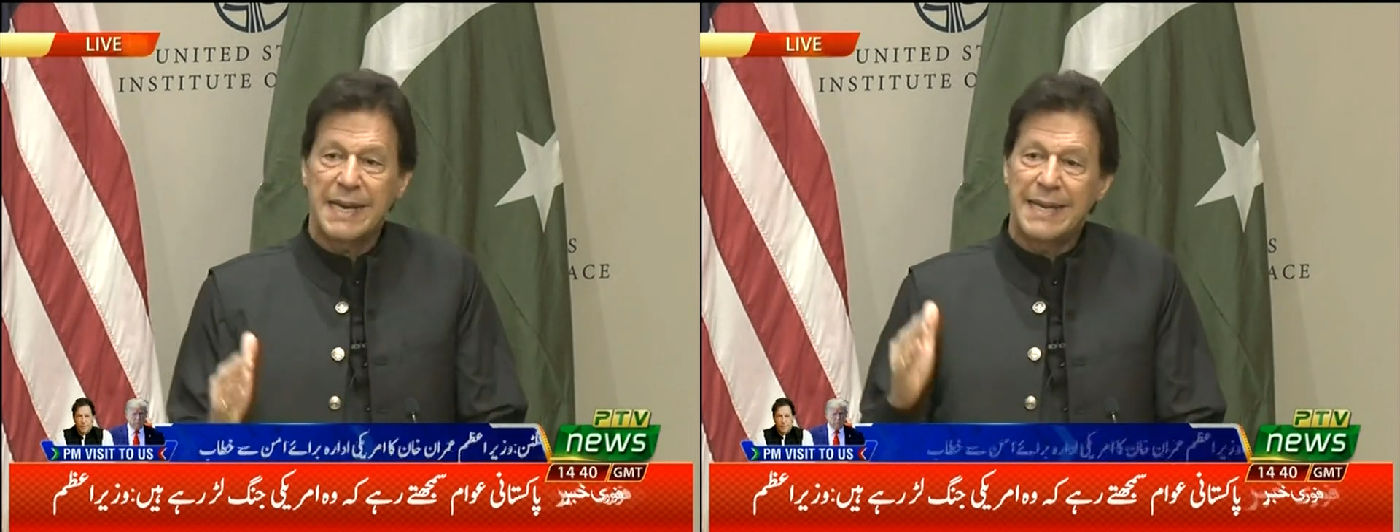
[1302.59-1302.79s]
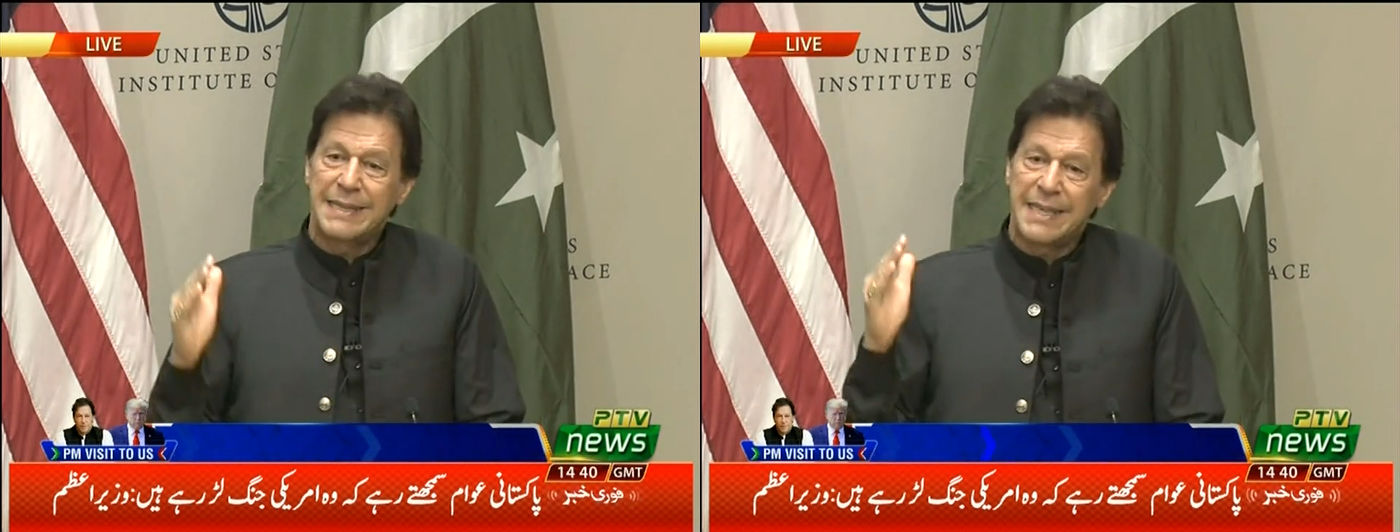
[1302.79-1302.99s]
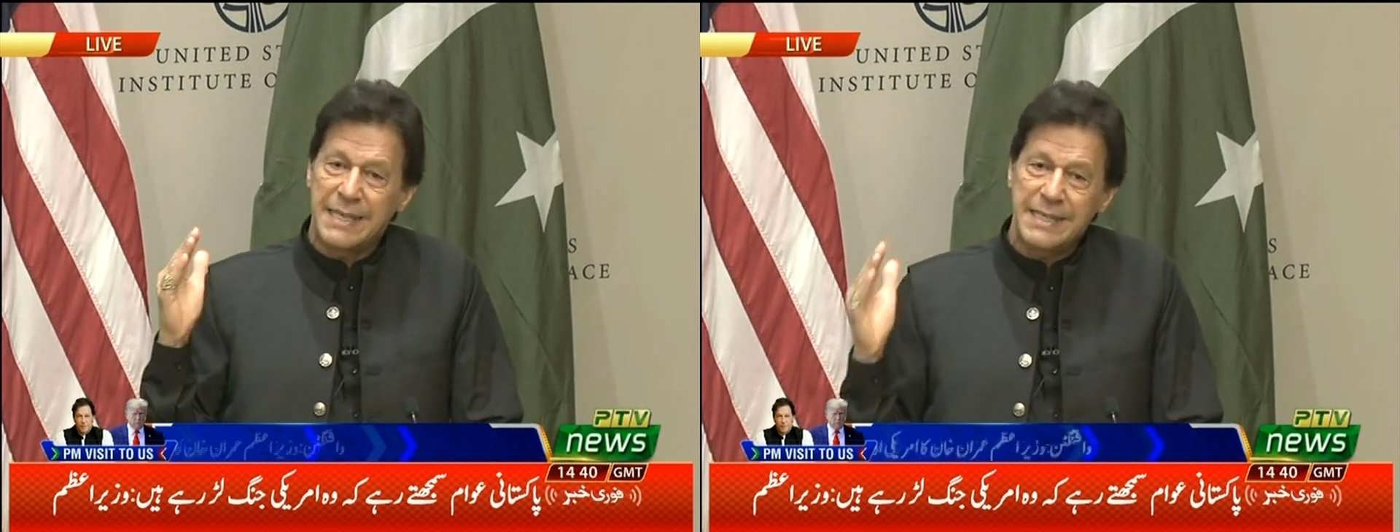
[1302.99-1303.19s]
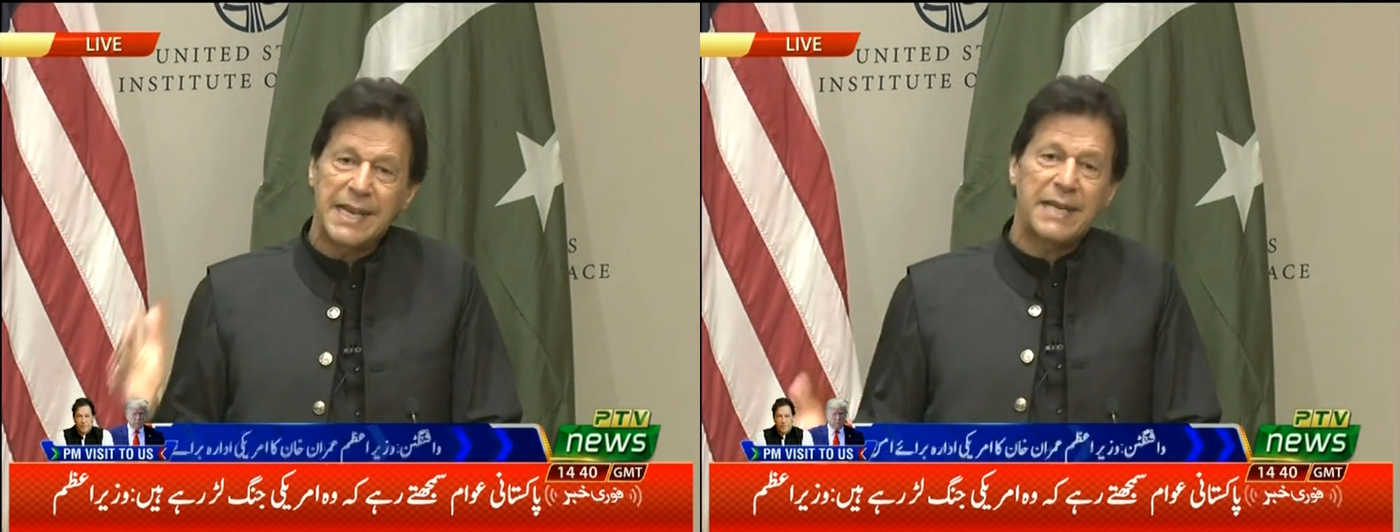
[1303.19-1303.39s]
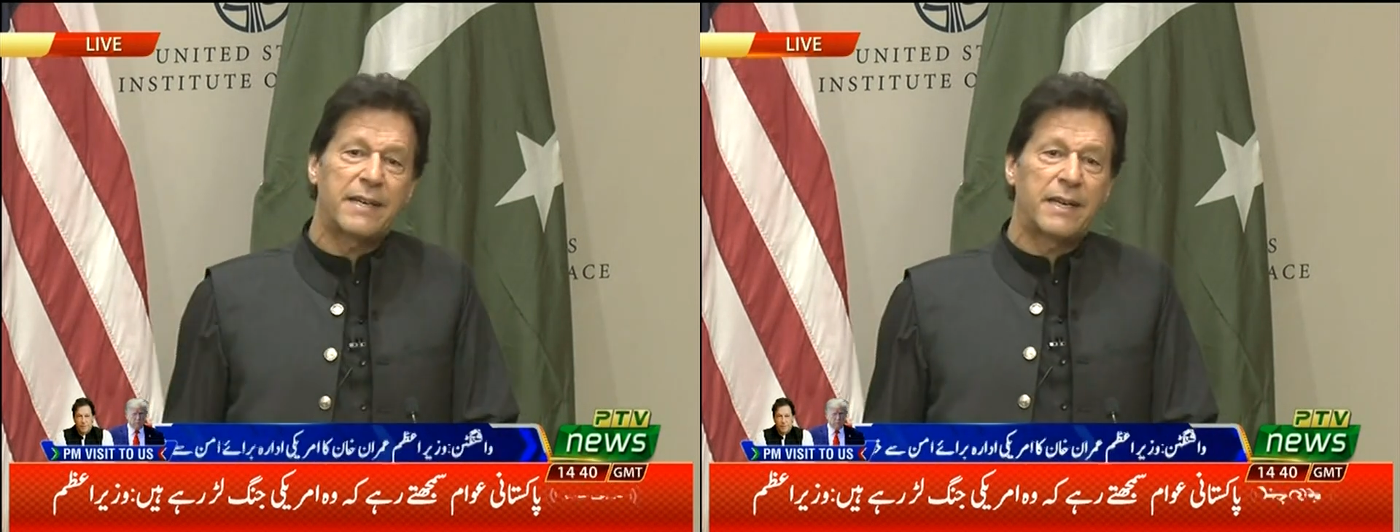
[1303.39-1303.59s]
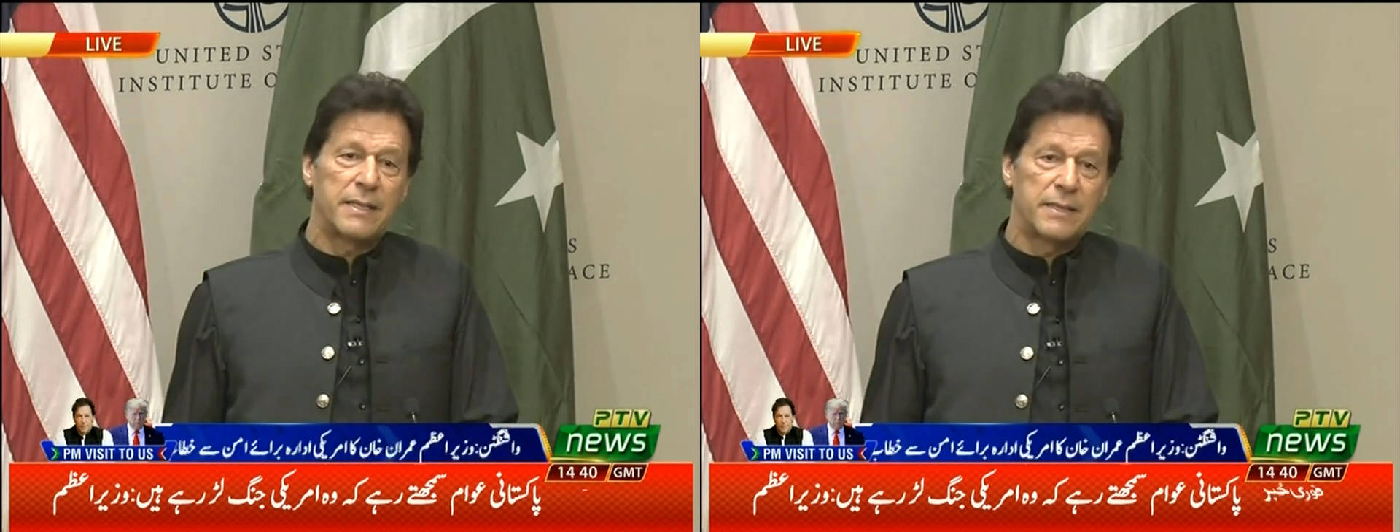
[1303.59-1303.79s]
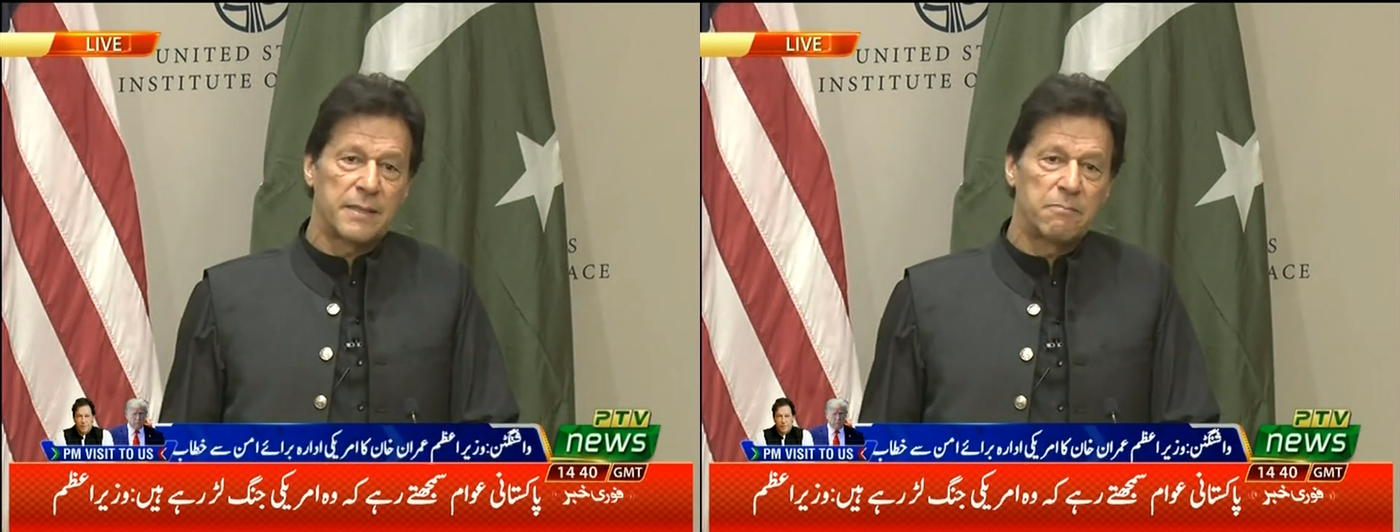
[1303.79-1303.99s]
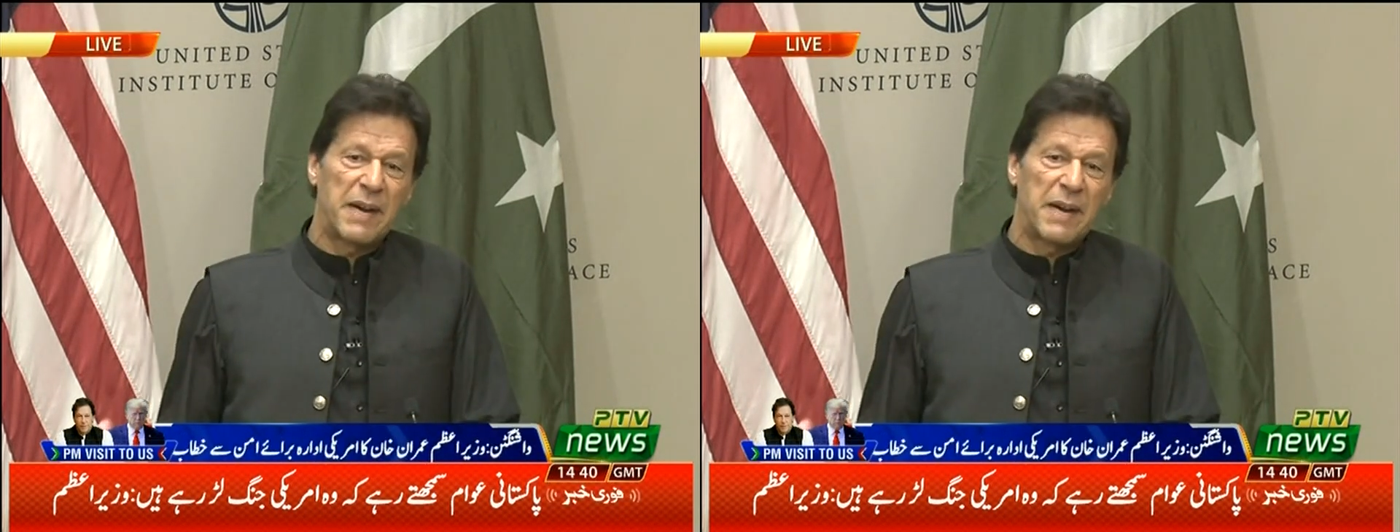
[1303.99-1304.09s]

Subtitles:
And third is agriculture.